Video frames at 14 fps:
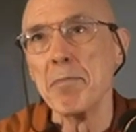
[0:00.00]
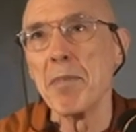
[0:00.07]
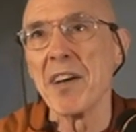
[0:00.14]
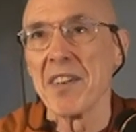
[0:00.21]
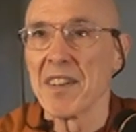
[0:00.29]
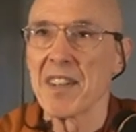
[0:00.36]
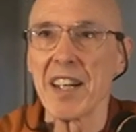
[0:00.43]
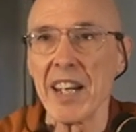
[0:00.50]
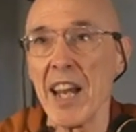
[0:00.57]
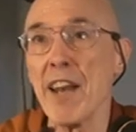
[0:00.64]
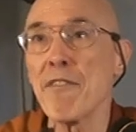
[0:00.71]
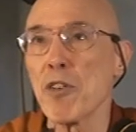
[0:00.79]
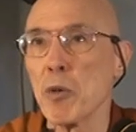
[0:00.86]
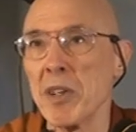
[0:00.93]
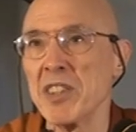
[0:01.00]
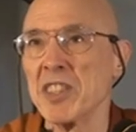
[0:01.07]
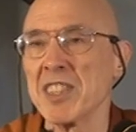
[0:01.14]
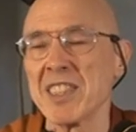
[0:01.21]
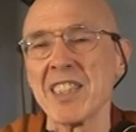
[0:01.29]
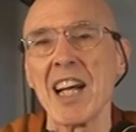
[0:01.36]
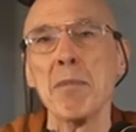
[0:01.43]
But
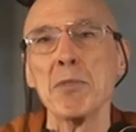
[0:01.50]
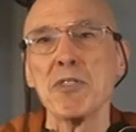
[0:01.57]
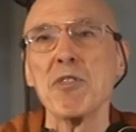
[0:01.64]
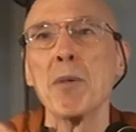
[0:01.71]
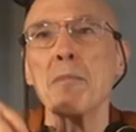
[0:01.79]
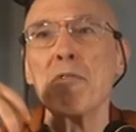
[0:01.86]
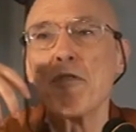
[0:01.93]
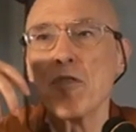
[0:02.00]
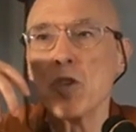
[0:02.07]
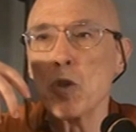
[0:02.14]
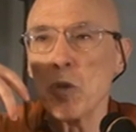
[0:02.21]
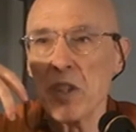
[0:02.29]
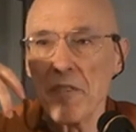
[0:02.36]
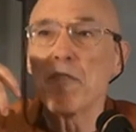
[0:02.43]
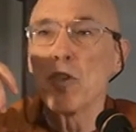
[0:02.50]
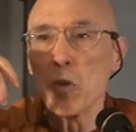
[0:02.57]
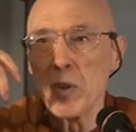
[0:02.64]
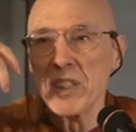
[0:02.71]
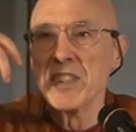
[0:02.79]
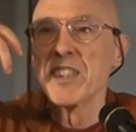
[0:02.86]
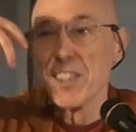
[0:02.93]
influence comes from fluid,
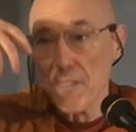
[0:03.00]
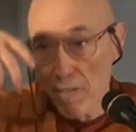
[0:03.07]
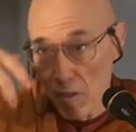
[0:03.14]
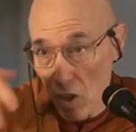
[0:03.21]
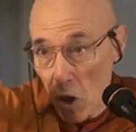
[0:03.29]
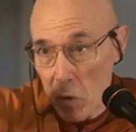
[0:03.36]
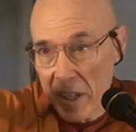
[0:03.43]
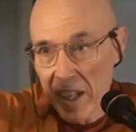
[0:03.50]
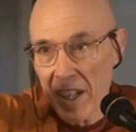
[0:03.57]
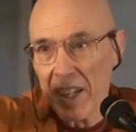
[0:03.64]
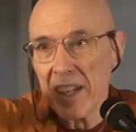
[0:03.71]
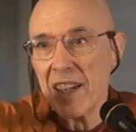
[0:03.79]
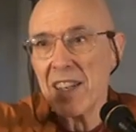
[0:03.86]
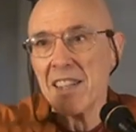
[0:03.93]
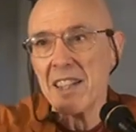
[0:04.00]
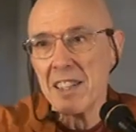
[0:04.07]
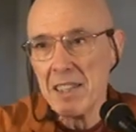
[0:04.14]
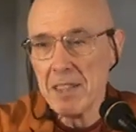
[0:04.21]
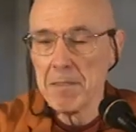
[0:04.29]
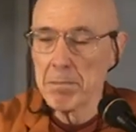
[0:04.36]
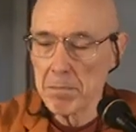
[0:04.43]
fluence is flowing,
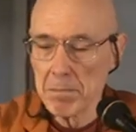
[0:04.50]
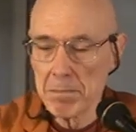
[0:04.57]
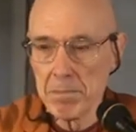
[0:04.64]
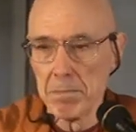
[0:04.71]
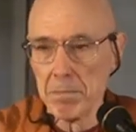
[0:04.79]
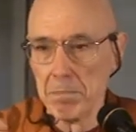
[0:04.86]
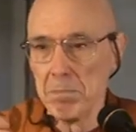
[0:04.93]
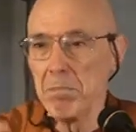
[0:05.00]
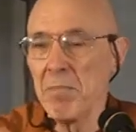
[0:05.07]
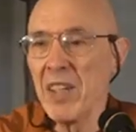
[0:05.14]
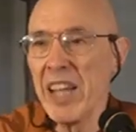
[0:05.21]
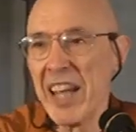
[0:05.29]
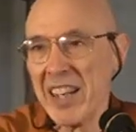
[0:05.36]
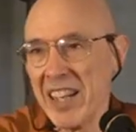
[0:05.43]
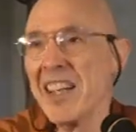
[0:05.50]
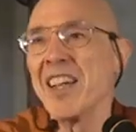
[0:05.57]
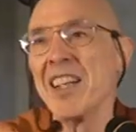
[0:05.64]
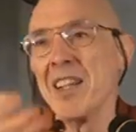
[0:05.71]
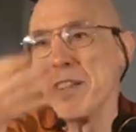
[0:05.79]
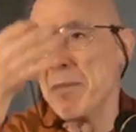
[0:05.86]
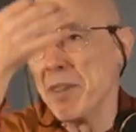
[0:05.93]
and
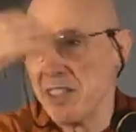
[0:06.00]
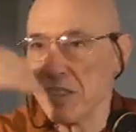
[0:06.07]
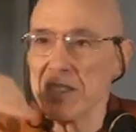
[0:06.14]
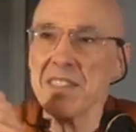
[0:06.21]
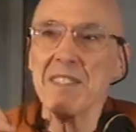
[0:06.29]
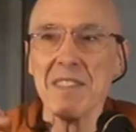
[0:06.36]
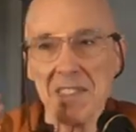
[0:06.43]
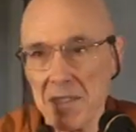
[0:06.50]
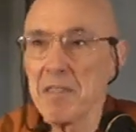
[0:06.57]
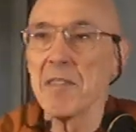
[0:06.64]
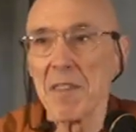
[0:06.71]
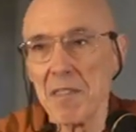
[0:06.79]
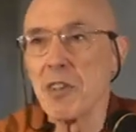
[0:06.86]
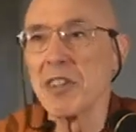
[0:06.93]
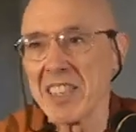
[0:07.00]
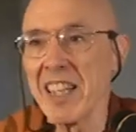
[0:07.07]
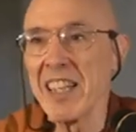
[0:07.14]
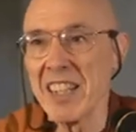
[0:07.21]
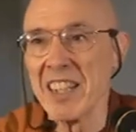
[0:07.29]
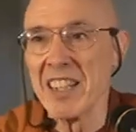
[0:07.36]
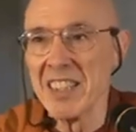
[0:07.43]
in means, of course,
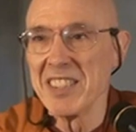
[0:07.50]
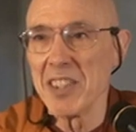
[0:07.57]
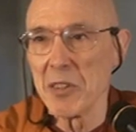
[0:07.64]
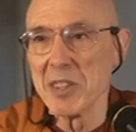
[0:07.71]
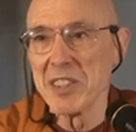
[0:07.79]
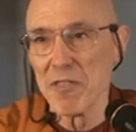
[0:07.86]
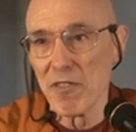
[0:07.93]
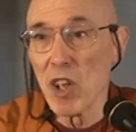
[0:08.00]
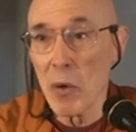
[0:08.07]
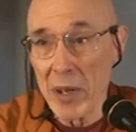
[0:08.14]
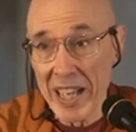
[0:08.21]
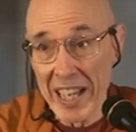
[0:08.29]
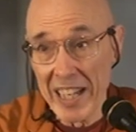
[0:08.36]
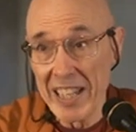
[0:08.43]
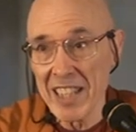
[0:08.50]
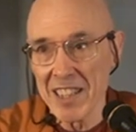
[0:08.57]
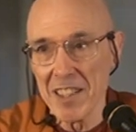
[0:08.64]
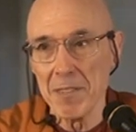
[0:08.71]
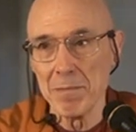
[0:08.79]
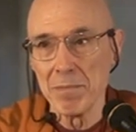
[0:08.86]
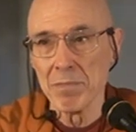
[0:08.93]
in. So it's flowing
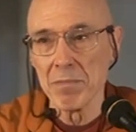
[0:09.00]
in.